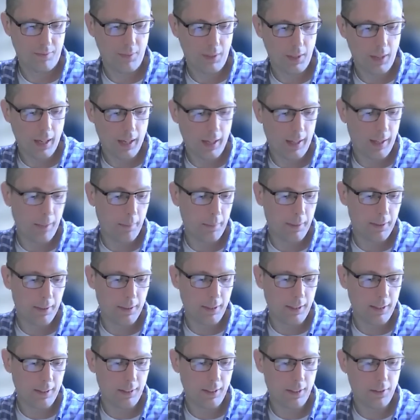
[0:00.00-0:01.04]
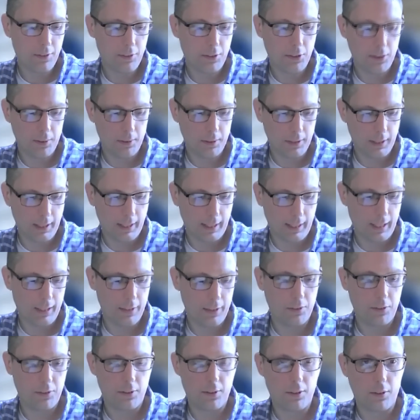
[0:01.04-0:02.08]
Yeah, I mean, there certainly
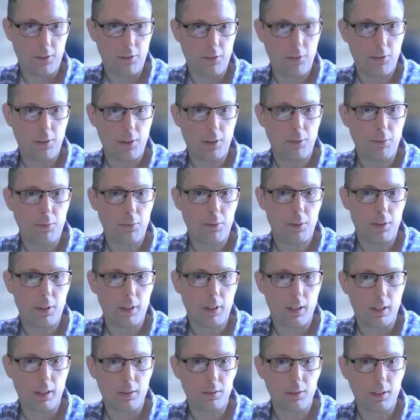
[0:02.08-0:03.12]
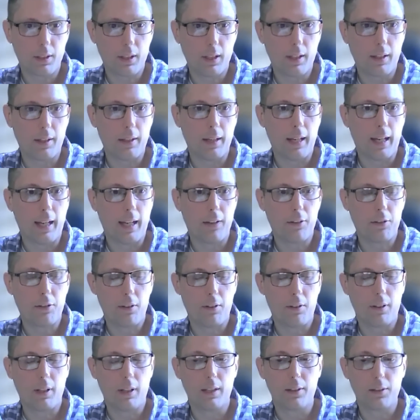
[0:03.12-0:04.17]
is this shift to kind of
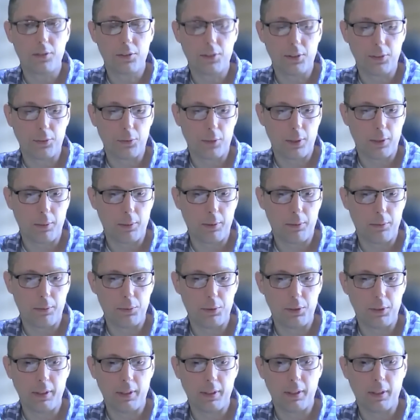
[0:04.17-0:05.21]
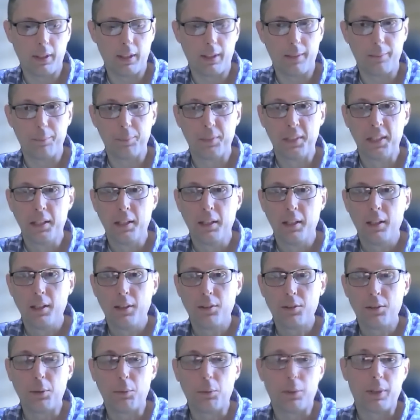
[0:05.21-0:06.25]
nationalize things, right? We've seen
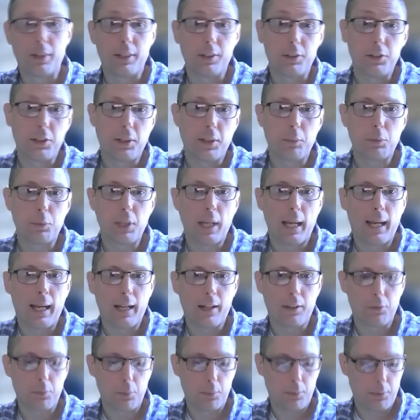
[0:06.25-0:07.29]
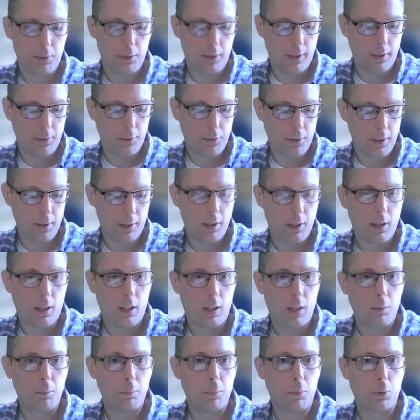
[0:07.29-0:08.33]
with the CHIPS Act, trying to
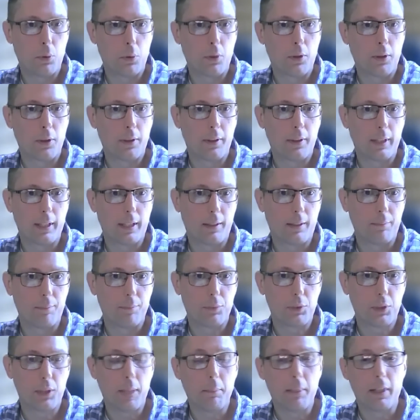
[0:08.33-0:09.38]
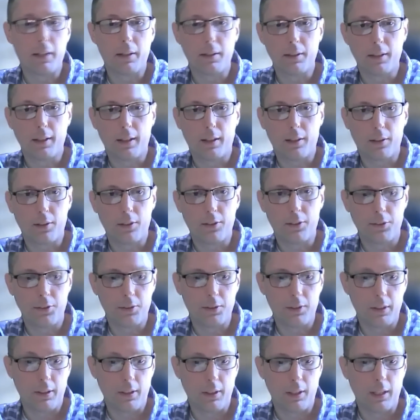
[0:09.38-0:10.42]
onboard semiconductors
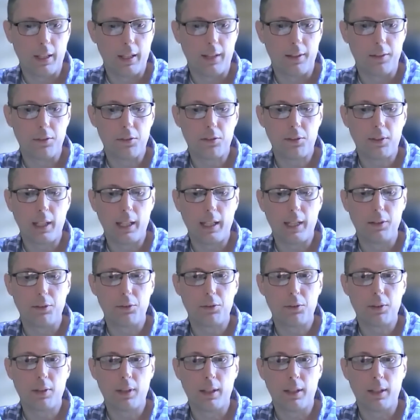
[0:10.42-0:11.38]
into the United States.